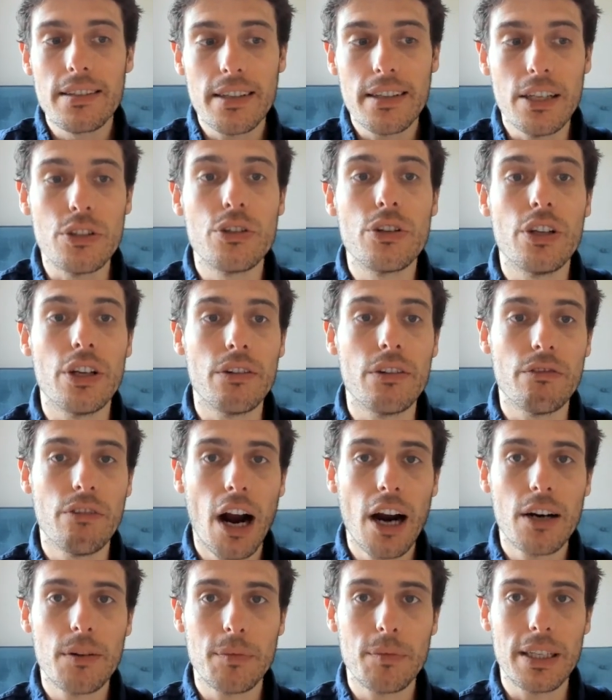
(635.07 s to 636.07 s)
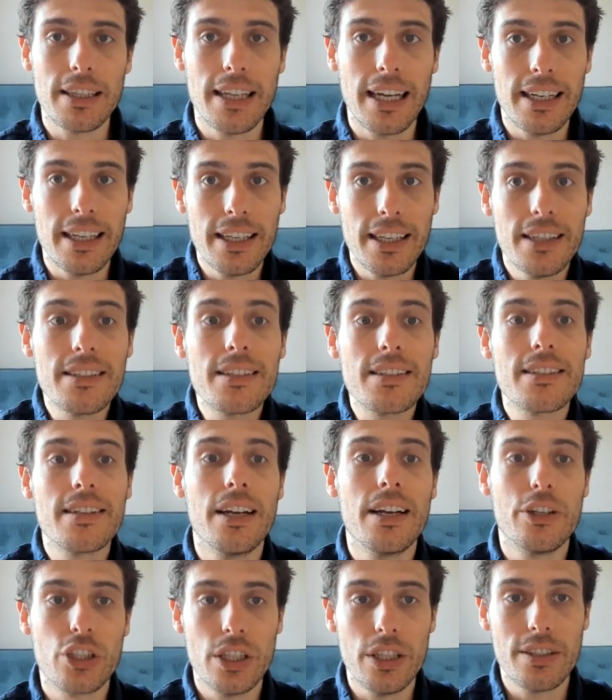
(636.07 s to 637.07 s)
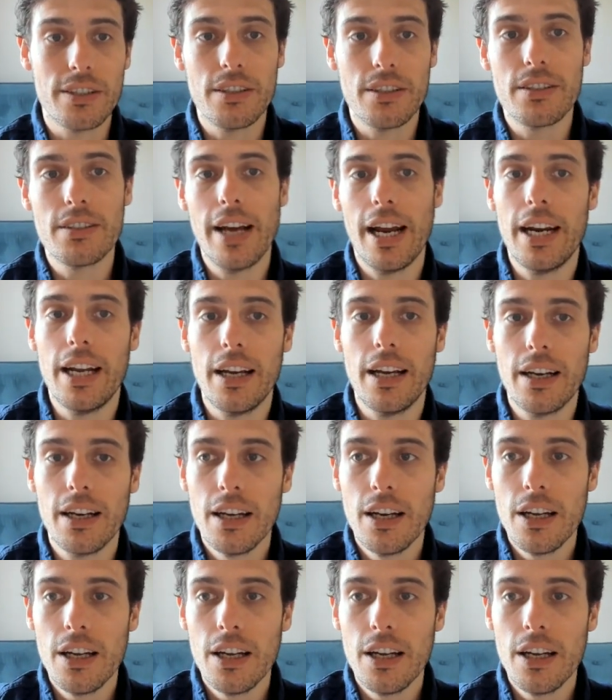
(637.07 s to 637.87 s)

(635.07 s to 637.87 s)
into the environment that is essentially sustaining